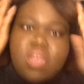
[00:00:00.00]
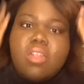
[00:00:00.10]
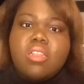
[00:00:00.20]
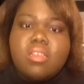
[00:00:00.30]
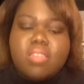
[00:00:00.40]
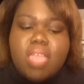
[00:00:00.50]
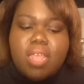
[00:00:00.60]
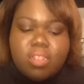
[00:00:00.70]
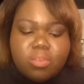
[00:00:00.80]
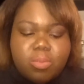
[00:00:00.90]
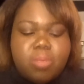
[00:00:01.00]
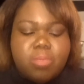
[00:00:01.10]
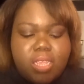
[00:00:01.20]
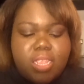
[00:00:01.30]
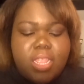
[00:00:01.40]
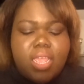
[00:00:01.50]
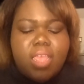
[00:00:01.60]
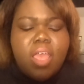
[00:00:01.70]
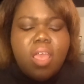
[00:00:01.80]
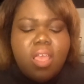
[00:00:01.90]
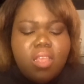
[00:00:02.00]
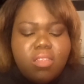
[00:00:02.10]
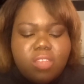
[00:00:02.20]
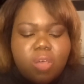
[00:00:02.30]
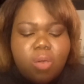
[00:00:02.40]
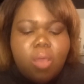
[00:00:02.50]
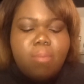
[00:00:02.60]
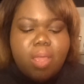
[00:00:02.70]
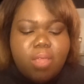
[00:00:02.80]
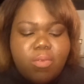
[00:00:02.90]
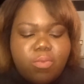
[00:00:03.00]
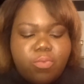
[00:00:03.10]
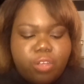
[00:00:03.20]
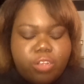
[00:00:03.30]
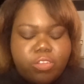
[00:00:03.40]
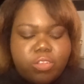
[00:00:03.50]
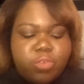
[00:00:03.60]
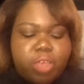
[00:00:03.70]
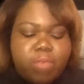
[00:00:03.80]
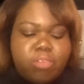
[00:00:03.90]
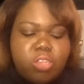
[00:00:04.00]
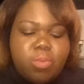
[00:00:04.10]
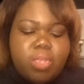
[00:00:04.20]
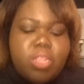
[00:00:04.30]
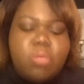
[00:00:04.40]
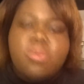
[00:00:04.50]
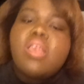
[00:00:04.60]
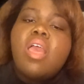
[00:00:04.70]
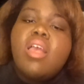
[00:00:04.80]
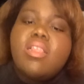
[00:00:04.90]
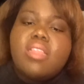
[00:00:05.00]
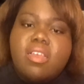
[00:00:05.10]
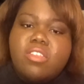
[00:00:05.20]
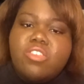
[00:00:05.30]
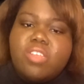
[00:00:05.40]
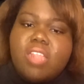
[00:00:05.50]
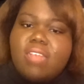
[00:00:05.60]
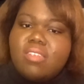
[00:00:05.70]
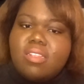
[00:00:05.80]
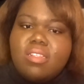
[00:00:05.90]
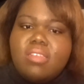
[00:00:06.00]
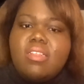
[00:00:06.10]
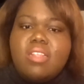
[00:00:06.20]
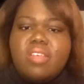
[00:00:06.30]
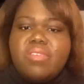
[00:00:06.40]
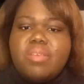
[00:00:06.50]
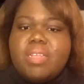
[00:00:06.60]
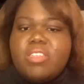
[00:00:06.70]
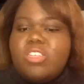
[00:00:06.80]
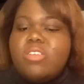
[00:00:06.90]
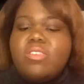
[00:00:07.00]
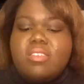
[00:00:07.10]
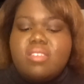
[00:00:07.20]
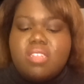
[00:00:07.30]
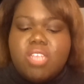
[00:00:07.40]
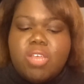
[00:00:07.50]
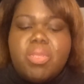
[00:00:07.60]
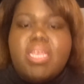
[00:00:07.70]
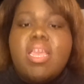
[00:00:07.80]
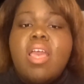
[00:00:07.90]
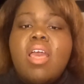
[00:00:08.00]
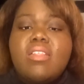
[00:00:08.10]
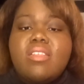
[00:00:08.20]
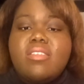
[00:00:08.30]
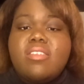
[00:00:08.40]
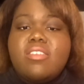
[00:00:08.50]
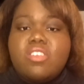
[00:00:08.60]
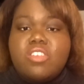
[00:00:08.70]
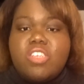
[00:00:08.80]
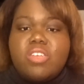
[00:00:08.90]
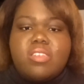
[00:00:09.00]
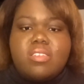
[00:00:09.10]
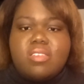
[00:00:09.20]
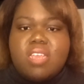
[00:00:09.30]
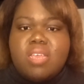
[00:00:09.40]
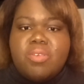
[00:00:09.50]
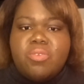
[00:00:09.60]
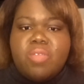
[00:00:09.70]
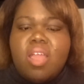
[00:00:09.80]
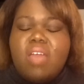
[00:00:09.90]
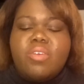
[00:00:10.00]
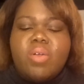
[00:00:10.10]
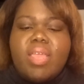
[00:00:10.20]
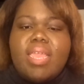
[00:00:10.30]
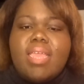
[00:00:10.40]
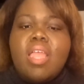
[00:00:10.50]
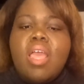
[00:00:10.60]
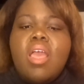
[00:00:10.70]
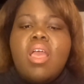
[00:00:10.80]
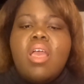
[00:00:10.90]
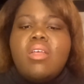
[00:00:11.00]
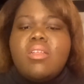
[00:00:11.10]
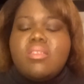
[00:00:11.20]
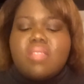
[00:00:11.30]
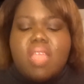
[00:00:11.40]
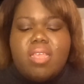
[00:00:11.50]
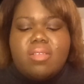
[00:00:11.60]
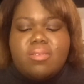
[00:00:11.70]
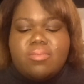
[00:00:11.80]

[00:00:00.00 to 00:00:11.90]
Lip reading: look down. That's what I'm looking at. So my first 5-star rating was The 100 Lies of Lizzie Lovett by Chelsea Sidoti. This is Chelsea's debut novel, and like